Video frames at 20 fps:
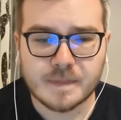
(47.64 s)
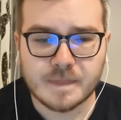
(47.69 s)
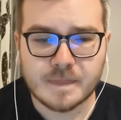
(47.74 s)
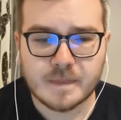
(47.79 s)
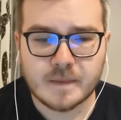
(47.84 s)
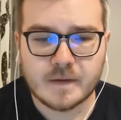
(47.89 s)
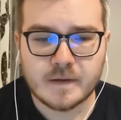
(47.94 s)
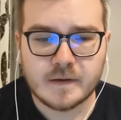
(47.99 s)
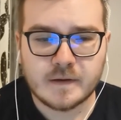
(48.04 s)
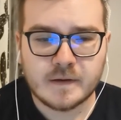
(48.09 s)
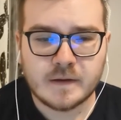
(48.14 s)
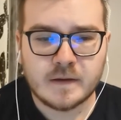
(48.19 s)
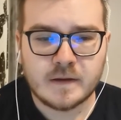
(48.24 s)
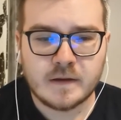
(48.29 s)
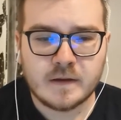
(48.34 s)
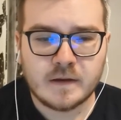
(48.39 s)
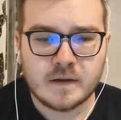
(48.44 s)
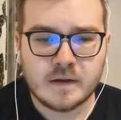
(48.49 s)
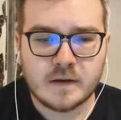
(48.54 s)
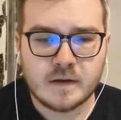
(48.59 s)

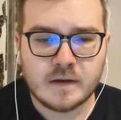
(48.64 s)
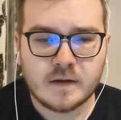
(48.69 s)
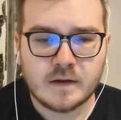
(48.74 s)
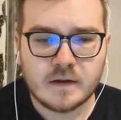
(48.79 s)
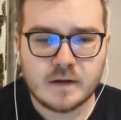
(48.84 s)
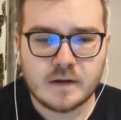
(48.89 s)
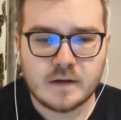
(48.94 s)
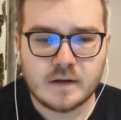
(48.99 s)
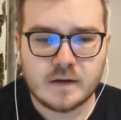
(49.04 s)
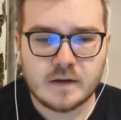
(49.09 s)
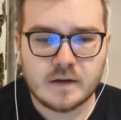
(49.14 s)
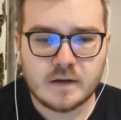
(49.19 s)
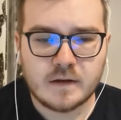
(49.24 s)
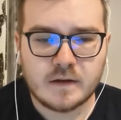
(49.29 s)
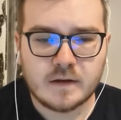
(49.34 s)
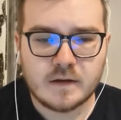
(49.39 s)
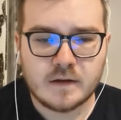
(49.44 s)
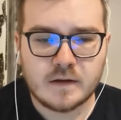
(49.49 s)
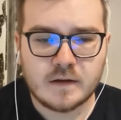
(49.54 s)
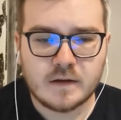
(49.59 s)
[no speech]